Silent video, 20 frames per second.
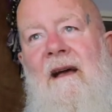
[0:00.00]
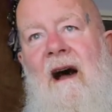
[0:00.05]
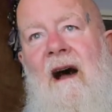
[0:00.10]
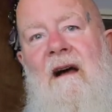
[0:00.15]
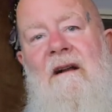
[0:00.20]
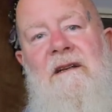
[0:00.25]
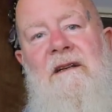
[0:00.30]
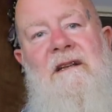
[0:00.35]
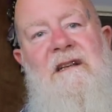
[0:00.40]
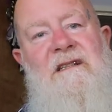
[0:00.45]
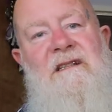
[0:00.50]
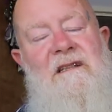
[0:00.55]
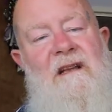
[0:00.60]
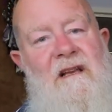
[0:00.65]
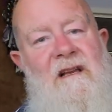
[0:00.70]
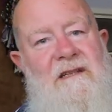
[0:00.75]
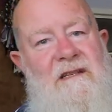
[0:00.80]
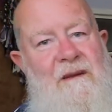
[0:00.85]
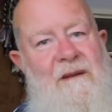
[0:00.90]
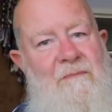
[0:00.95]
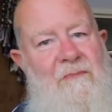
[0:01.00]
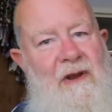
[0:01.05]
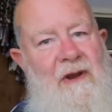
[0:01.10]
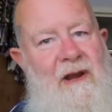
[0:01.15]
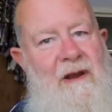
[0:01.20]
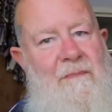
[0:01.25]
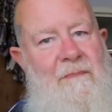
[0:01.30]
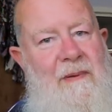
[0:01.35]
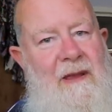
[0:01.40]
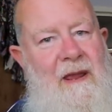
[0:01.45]
are a disgusting
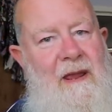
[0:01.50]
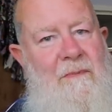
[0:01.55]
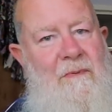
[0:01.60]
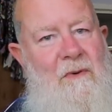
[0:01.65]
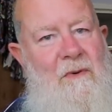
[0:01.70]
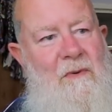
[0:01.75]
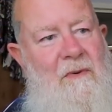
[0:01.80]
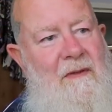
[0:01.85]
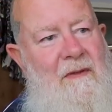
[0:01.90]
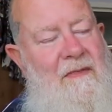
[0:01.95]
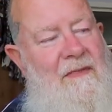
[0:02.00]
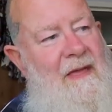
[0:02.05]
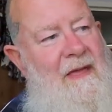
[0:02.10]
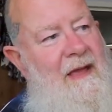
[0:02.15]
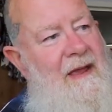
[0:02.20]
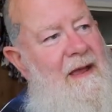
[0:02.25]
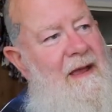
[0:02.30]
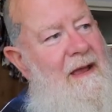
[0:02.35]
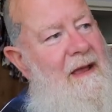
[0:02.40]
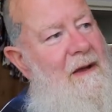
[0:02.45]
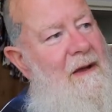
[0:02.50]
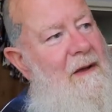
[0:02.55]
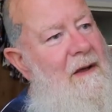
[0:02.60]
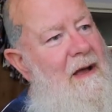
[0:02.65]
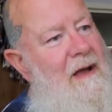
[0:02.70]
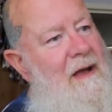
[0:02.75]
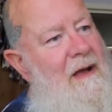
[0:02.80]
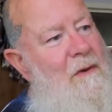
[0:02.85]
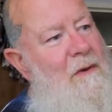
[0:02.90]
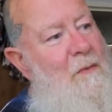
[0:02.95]
breed of people. They
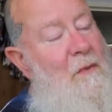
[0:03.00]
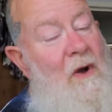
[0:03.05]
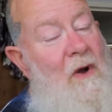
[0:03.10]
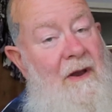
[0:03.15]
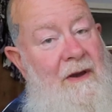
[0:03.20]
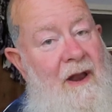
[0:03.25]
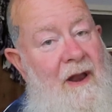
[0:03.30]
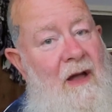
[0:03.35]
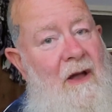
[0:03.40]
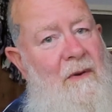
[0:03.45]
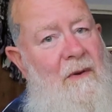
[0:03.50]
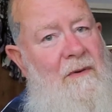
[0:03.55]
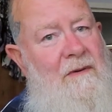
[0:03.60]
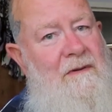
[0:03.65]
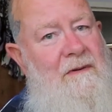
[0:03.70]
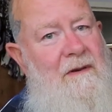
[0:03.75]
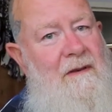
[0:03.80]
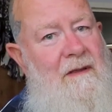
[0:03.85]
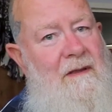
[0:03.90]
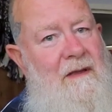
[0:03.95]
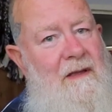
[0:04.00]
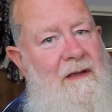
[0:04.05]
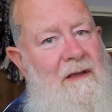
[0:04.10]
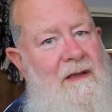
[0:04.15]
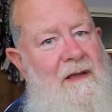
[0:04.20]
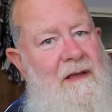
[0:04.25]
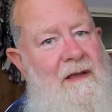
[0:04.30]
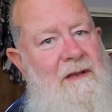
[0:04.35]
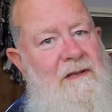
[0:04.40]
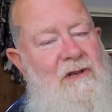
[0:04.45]
were known
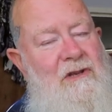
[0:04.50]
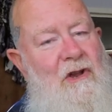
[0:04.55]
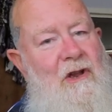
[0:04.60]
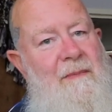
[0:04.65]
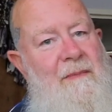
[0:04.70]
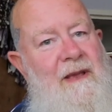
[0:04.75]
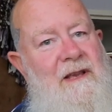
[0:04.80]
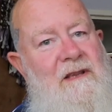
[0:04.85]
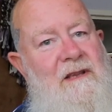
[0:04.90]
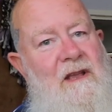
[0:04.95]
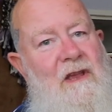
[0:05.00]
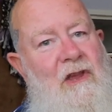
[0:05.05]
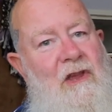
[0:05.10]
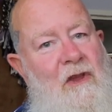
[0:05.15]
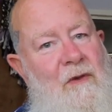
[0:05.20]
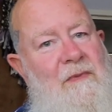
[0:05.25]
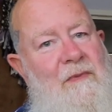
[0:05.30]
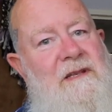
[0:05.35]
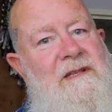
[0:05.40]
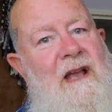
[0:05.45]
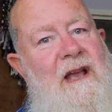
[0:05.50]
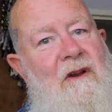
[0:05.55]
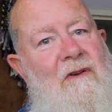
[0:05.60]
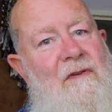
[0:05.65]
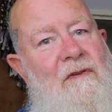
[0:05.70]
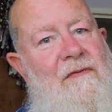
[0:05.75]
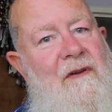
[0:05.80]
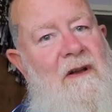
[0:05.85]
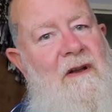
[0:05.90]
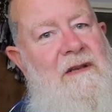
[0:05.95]
to commit human
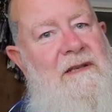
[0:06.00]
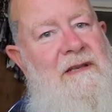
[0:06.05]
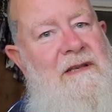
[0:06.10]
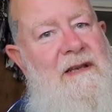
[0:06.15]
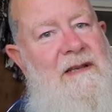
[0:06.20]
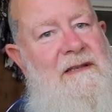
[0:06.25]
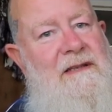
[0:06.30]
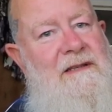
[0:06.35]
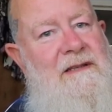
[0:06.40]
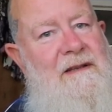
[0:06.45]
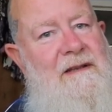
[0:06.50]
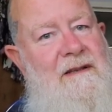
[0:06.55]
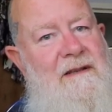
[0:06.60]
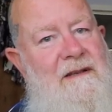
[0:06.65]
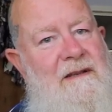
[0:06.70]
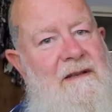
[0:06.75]
sacrifices,